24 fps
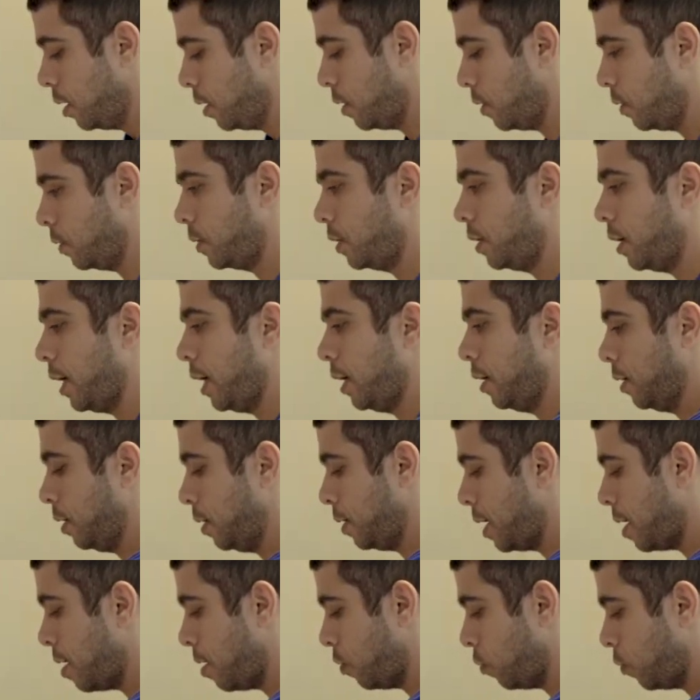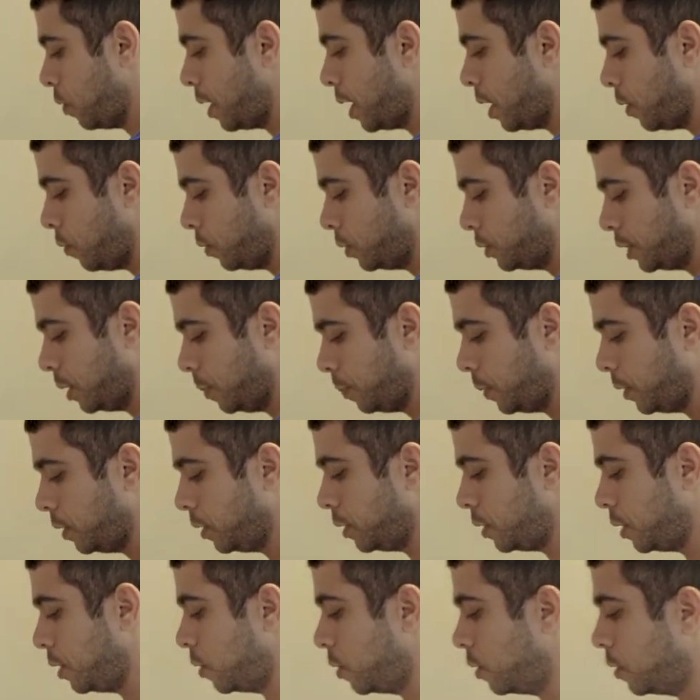Okay, now when I would jump in
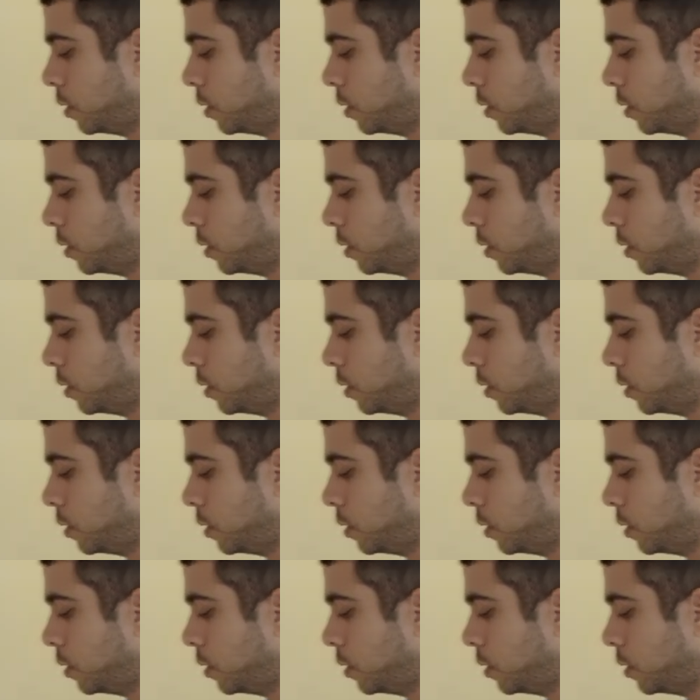the